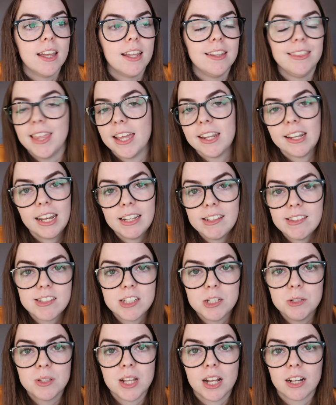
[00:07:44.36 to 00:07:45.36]
Then let's
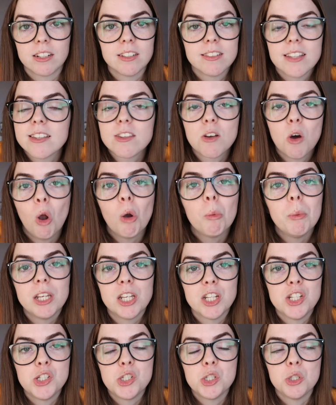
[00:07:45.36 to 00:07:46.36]
do that, because that's all we
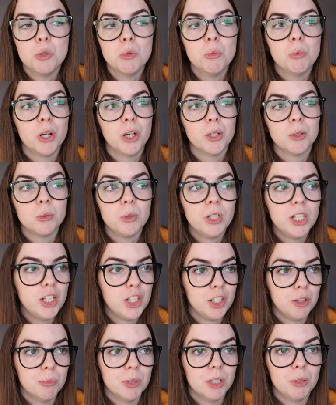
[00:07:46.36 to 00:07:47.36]
can do. We're only
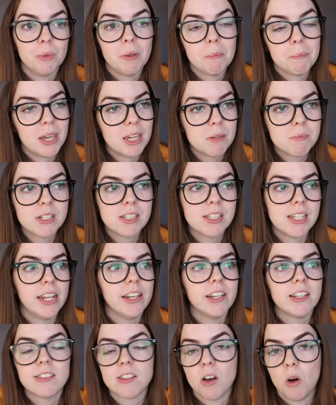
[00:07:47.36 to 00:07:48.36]
human. We make
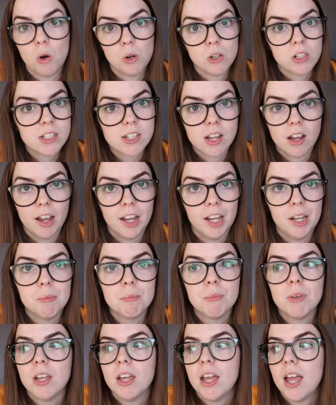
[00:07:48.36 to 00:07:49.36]
mistakes all the
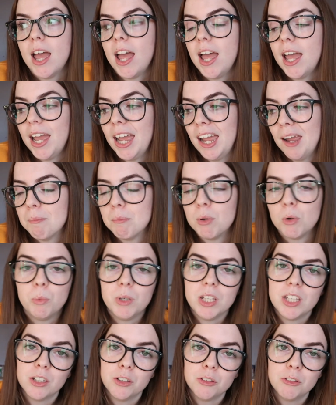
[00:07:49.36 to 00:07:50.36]
time. But
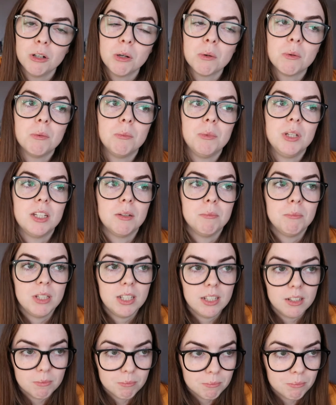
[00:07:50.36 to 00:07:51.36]
we can grow and we can
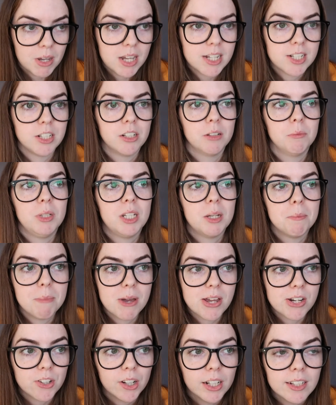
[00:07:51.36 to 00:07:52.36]
be better and we can
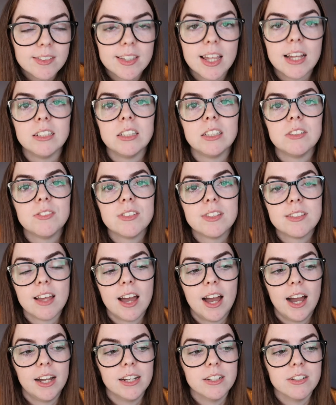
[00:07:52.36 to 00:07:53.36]
better ourselves.
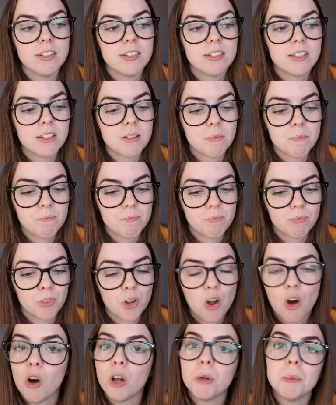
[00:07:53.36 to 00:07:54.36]
And
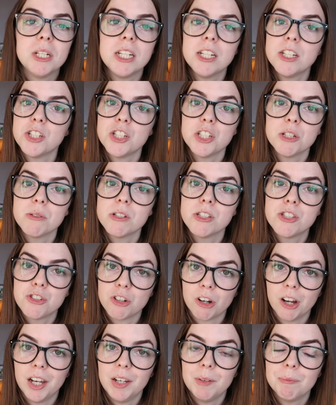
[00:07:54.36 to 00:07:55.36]
all we need to do is
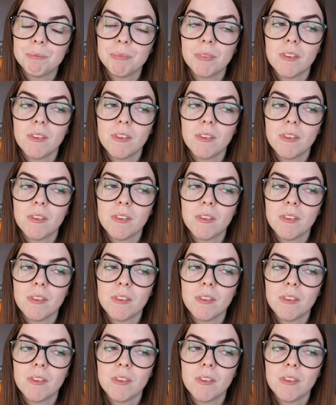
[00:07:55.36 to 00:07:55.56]
try.